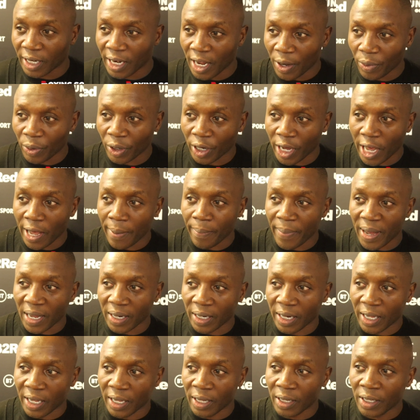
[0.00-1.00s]
Now we're going
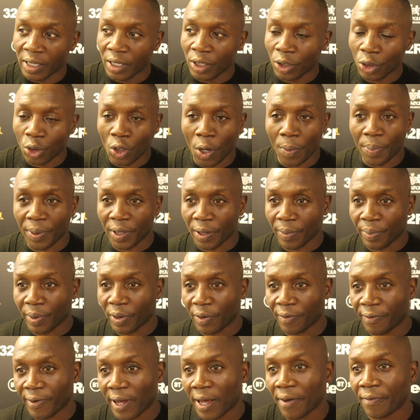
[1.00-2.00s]
back there, topping the
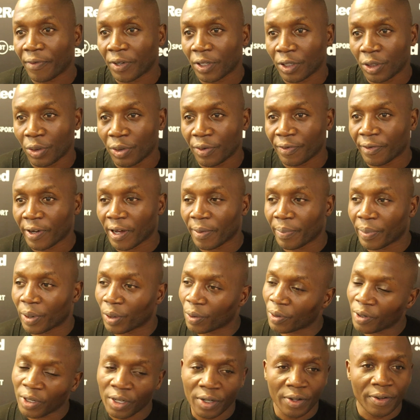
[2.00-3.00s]
bill, fighting for the unified
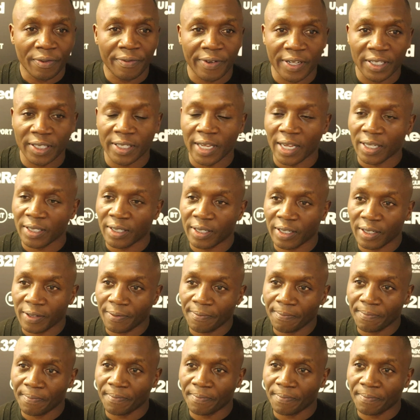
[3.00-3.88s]
belt. Fantastic.